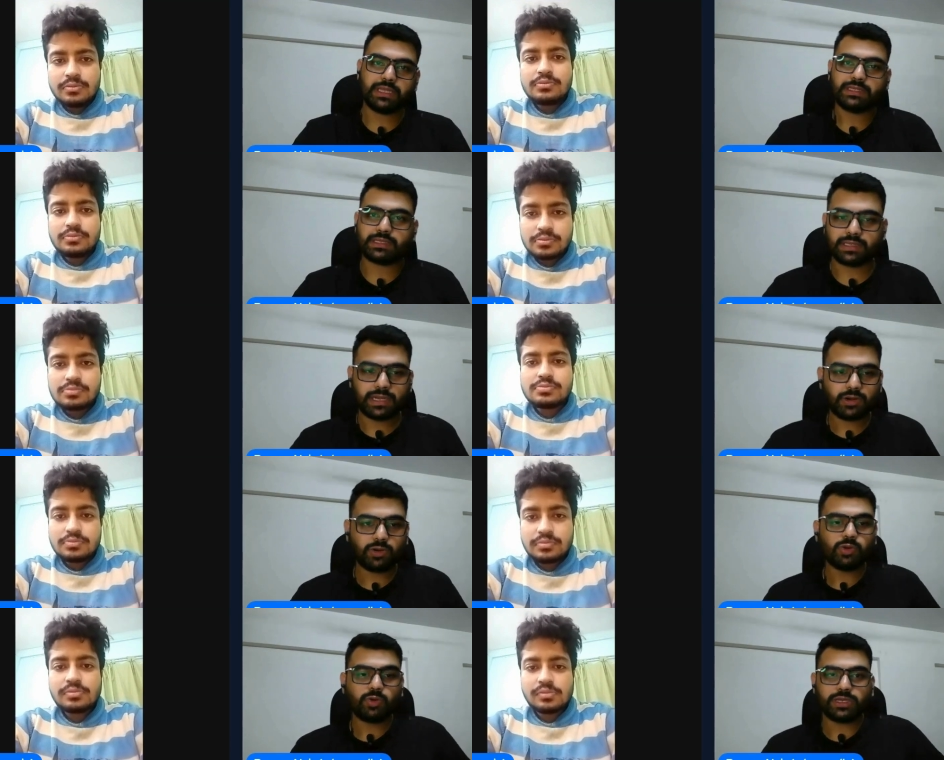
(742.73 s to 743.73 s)
Speaker 1: there's there are
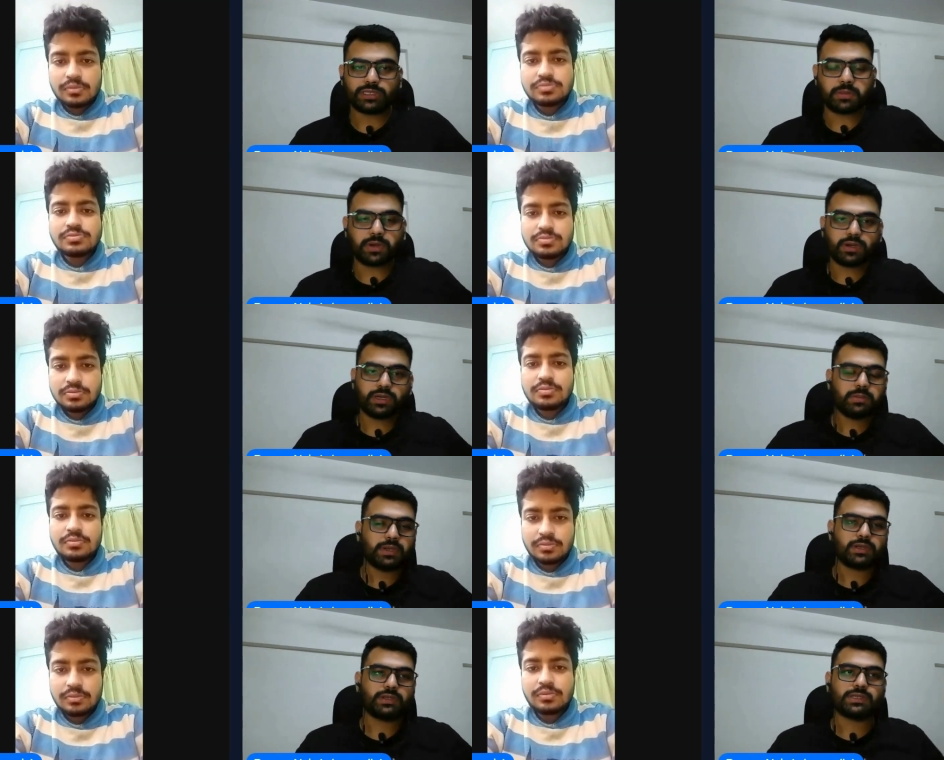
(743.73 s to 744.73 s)
no two ways about it
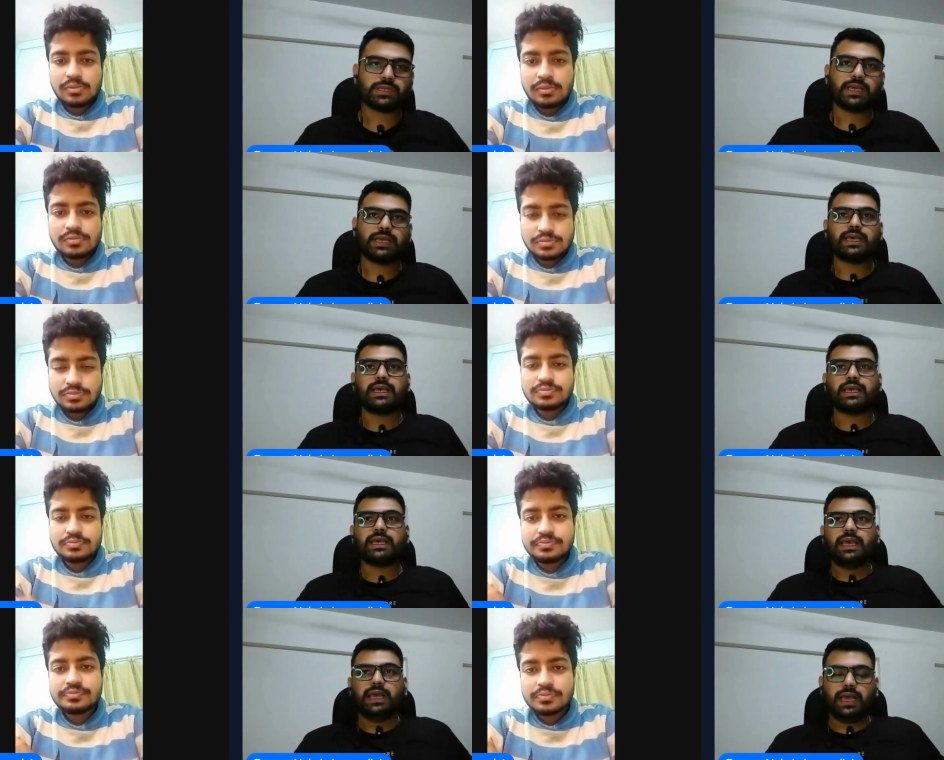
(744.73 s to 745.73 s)
because
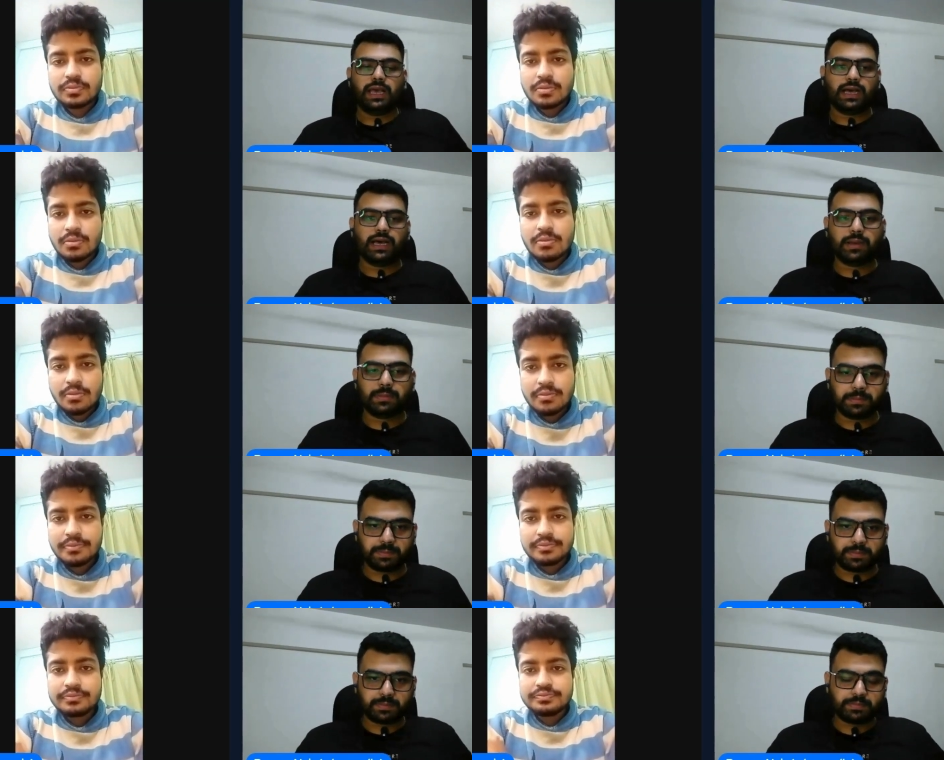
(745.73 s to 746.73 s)
uh,
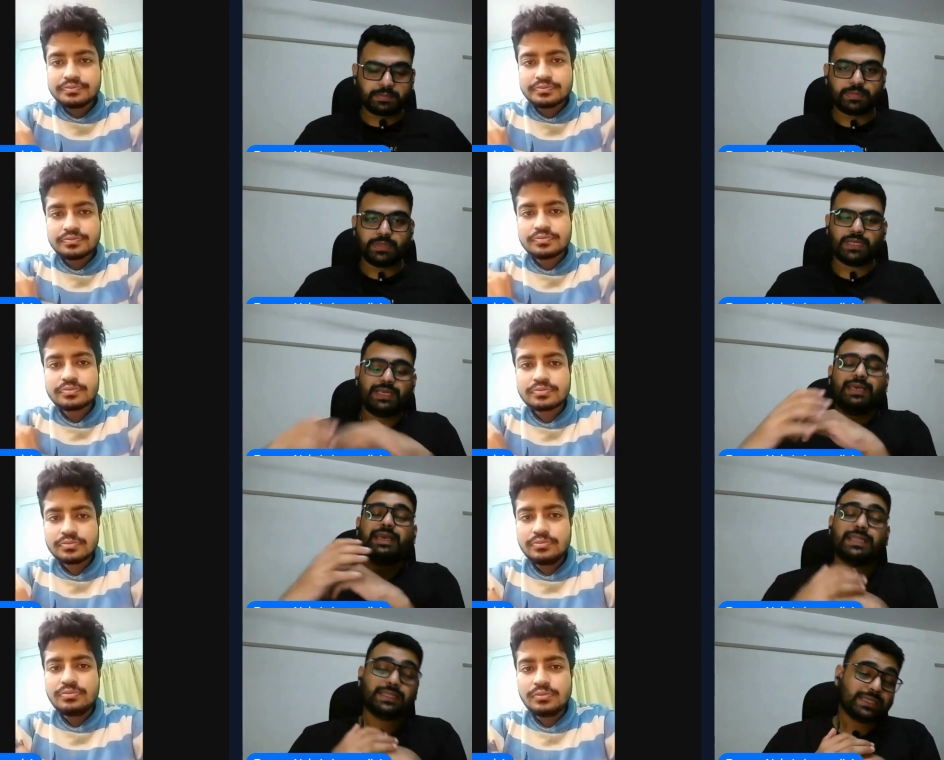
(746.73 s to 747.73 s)

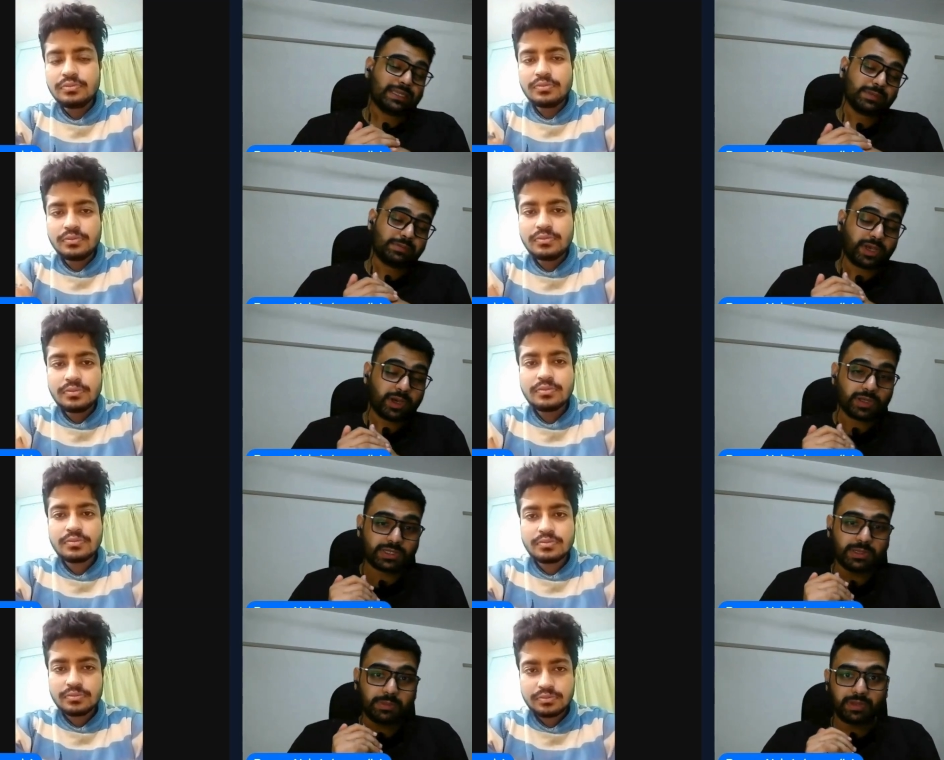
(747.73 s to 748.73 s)
it's it's
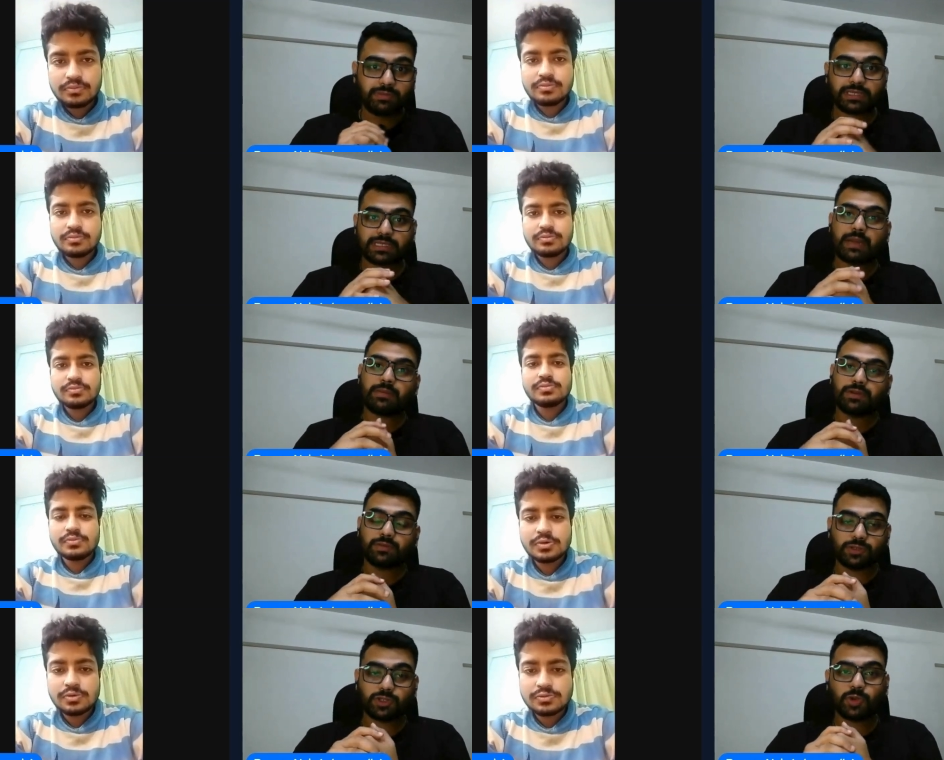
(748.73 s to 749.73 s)
because the previous captain
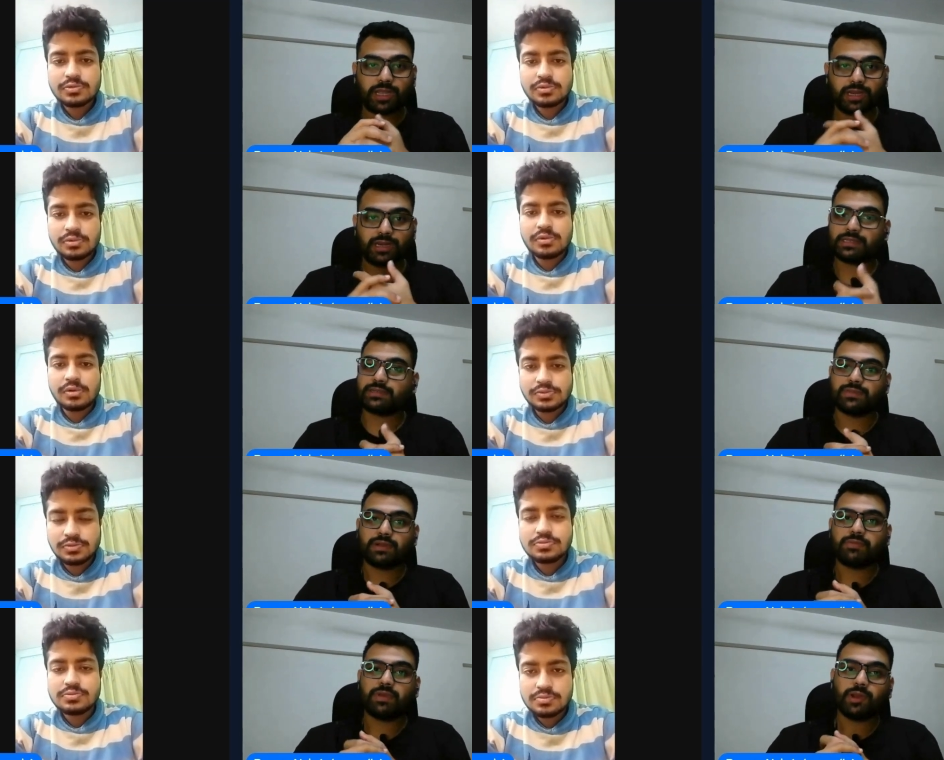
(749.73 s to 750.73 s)
was so aggressive
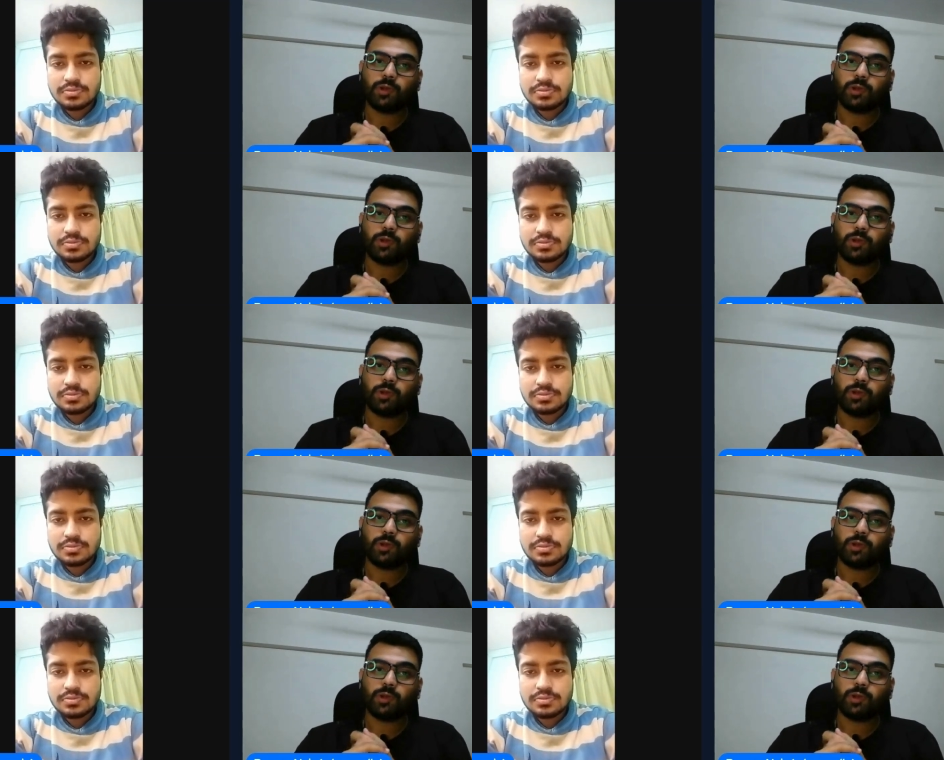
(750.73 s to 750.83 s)
that we are